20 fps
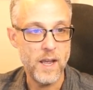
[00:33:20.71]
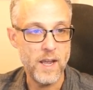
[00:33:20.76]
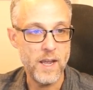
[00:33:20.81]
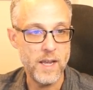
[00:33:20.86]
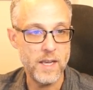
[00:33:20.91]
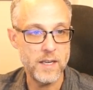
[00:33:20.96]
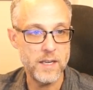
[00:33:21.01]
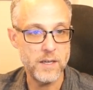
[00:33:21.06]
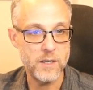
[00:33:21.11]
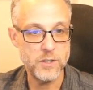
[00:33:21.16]

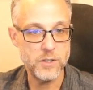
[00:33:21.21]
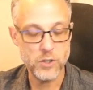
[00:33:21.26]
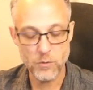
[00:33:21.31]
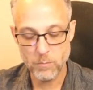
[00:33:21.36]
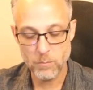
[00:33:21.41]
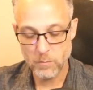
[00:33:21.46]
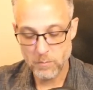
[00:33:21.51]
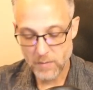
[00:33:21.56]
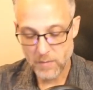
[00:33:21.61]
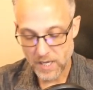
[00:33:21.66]
And so
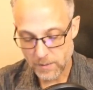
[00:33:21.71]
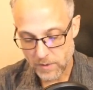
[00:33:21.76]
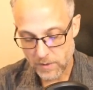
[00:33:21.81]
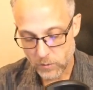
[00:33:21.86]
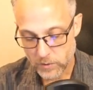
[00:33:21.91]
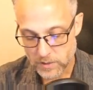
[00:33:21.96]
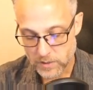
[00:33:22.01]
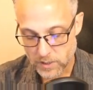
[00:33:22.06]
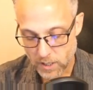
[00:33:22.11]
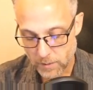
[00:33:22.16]
maybe
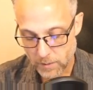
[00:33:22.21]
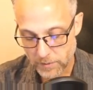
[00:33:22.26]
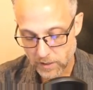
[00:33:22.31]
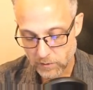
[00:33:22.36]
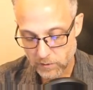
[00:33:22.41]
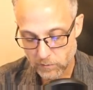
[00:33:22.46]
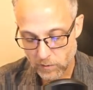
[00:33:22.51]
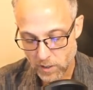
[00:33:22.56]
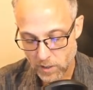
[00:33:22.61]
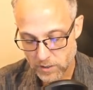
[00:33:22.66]
what's coming
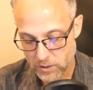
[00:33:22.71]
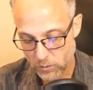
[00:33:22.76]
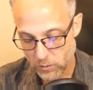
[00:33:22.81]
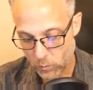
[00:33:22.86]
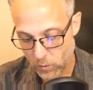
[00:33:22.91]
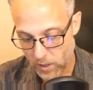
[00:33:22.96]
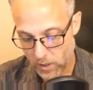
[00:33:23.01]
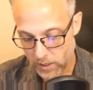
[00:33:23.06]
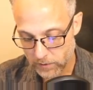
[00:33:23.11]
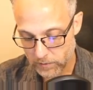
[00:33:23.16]
across the
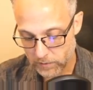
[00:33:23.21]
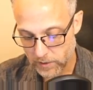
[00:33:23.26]
wire